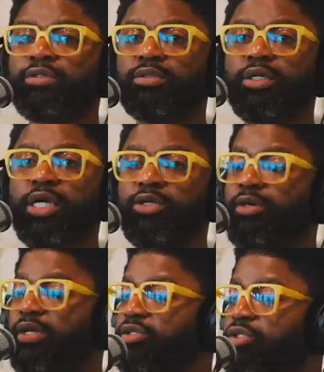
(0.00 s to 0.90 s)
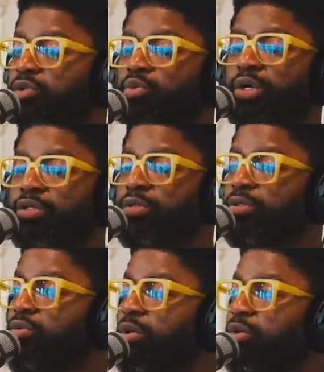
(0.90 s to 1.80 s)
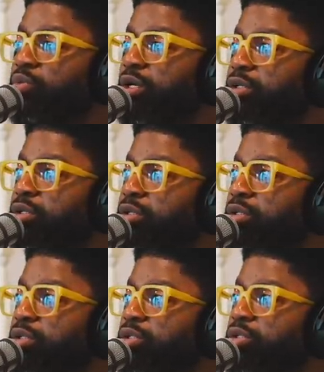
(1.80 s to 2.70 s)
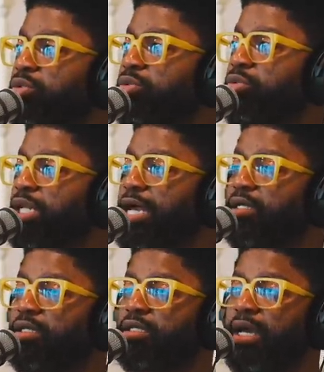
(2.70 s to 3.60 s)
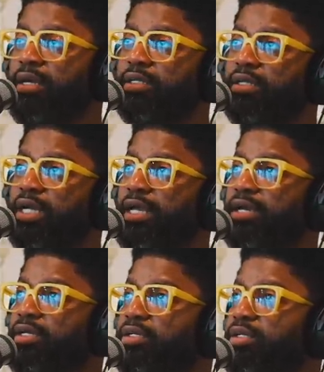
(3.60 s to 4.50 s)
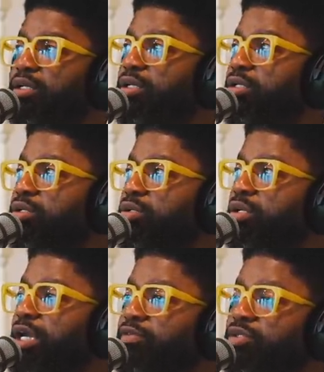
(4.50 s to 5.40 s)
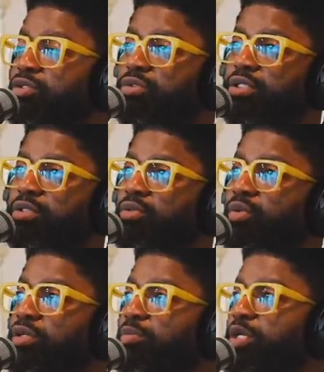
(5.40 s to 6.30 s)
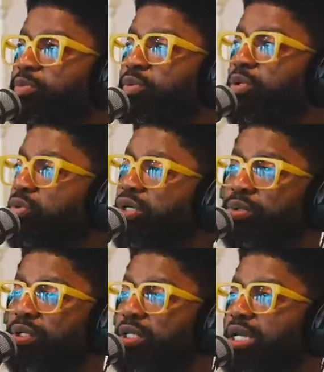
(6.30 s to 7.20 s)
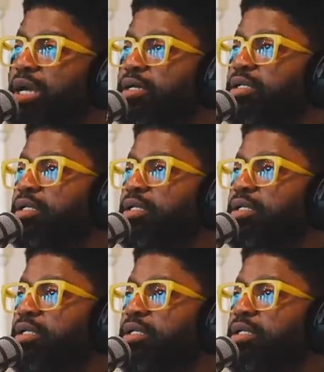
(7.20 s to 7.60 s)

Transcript: And you're going to have to do it whether, wh whether you like it or not. And you're going to have to do it whether people agree with it or not.